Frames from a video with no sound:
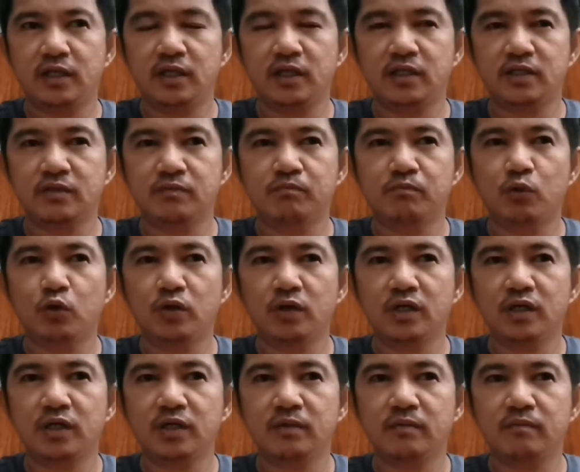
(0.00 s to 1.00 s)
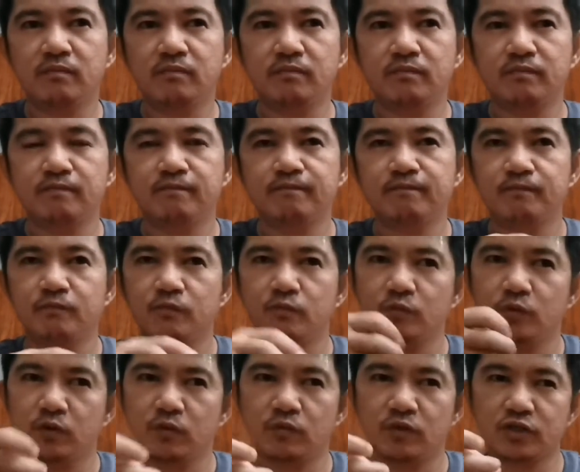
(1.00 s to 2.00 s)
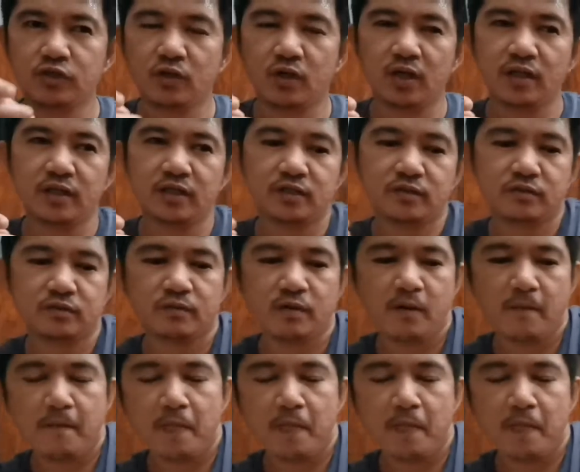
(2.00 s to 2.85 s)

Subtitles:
it's more, what you call this,